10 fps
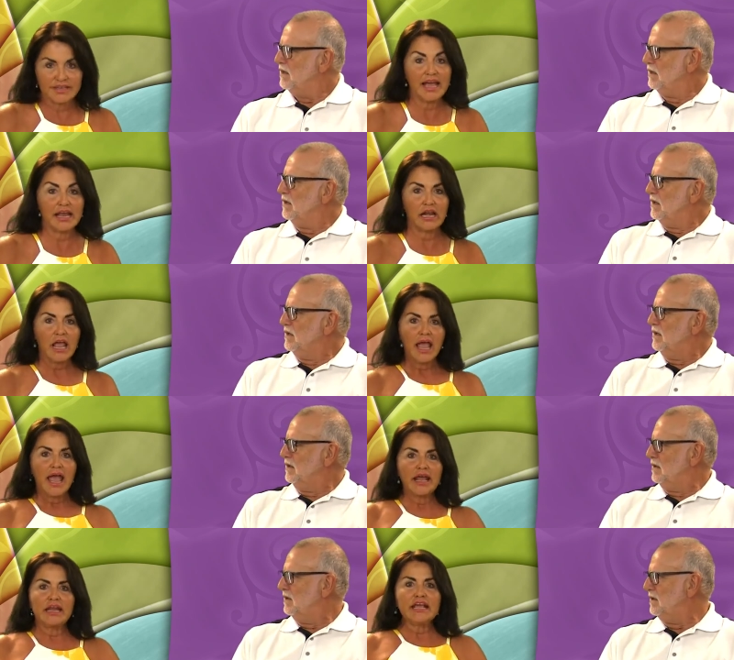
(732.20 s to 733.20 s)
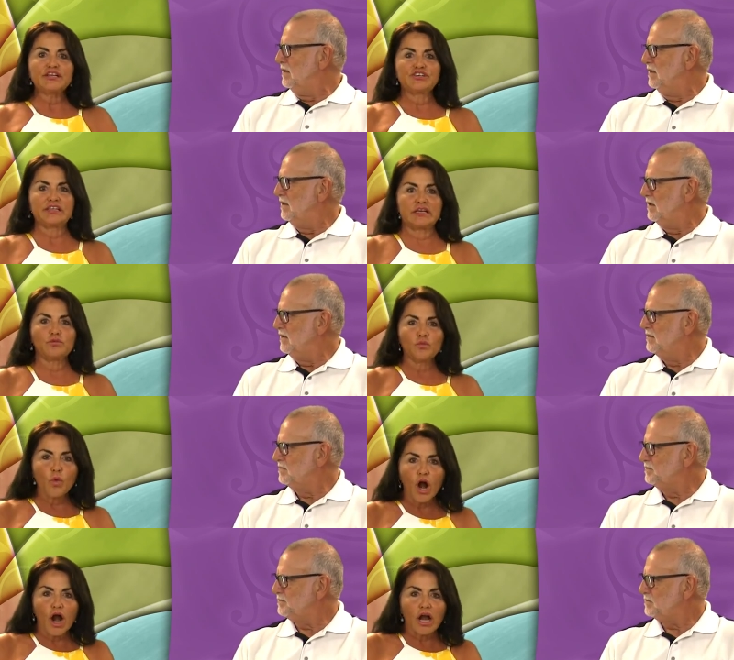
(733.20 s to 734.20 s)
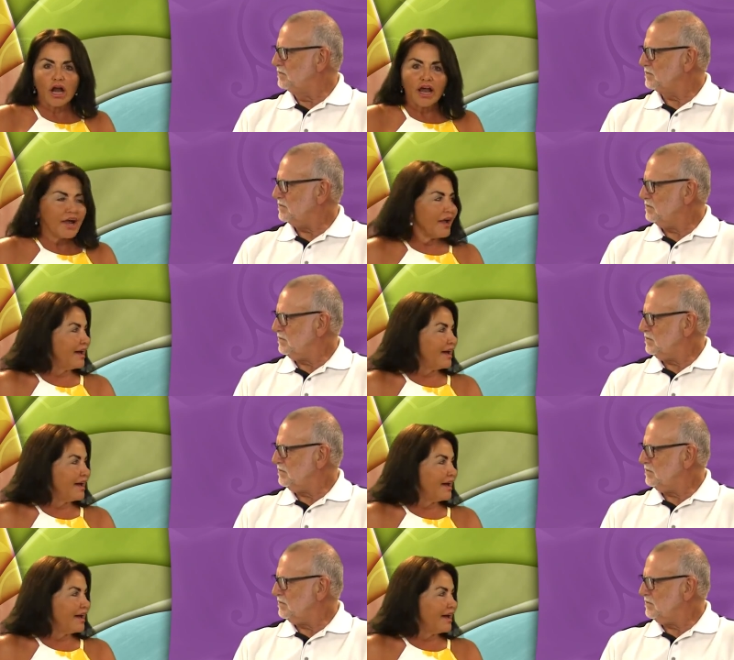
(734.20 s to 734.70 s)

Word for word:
Speaker 1: diet, and it didn't work.